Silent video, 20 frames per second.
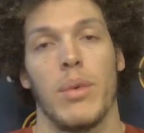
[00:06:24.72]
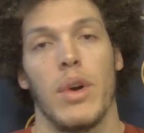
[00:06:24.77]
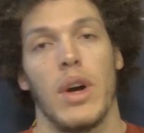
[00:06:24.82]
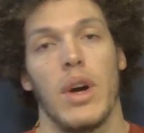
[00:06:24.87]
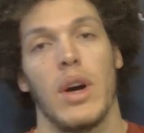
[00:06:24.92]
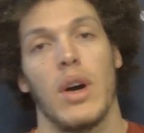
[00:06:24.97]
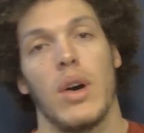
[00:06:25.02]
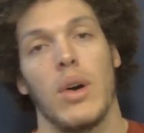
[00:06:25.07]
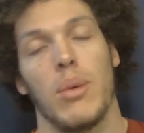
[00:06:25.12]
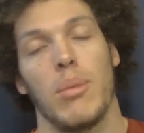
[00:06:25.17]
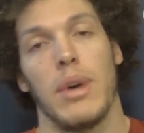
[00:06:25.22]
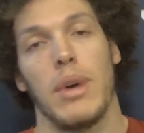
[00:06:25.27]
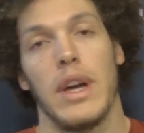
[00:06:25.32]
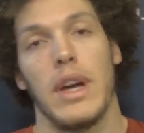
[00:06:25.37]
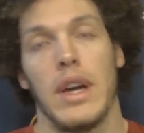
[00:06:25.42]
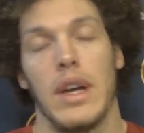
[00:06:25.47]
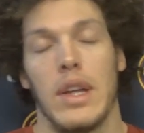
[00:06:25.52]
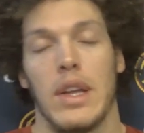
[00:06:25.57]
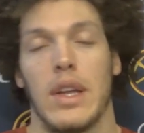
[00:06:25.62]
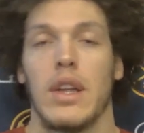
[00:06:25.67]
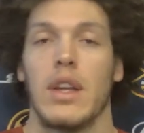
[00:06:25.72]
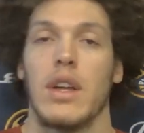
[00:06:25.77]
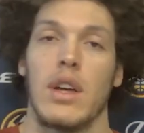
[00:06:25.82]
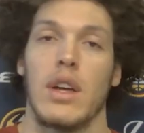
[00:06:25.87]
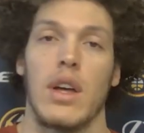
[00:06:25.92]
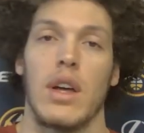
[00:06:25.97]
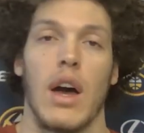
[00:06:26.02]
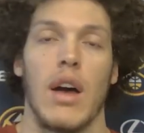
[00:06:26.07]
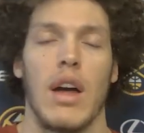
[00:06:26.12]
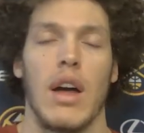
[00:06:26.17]
Oh man,
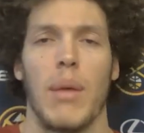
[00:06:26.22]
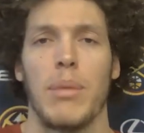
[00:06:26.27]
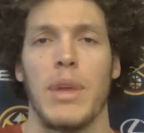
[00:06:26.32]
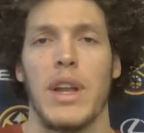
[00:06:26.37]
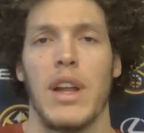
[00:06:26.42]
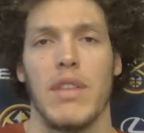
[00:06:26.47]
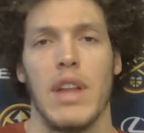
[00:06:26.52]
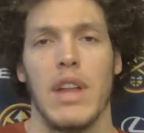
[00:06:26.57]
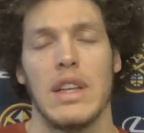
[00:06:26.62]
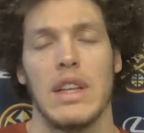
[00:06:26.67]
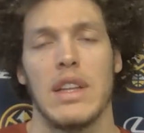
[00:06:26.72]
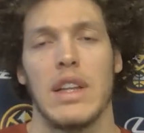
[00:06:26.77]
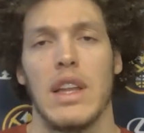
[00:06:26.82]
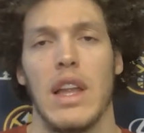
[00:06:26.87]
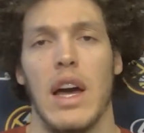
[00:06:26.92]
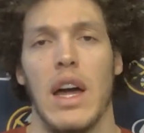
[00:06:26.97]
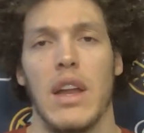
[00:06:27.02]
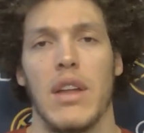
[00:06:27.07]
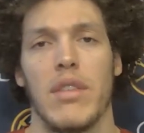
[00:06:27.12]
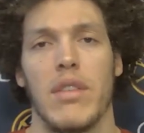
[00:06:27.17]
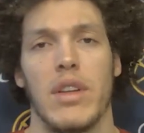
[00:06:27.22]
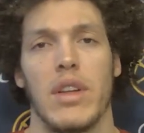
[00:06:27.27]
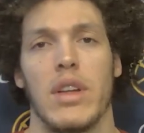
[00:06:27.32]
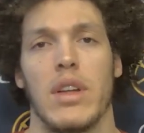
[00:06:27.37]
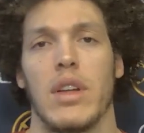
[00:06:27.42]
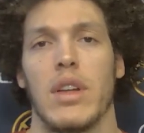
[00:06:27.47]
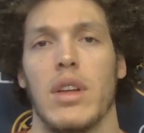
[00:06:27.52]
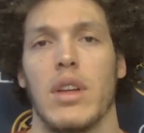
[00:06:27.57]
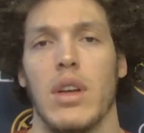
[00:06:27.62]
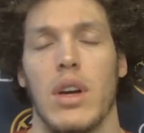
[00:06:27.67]
I mean, I've liked a lot of it.
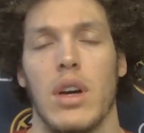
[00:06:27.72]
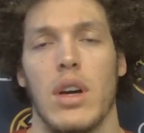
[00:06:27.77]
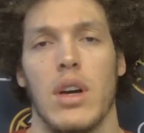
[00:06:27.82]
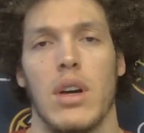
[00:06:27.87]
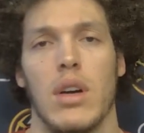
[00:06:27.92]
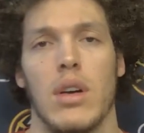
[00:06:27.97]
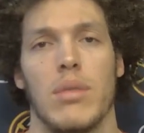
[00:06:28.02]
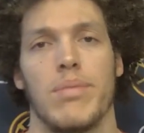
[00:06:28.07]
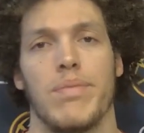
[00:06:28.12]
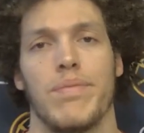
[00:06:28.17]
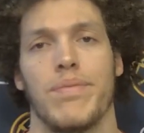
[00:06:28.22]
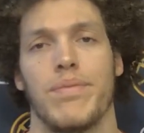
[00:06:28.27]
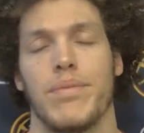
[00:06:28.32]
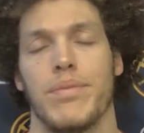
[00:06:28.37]
Um,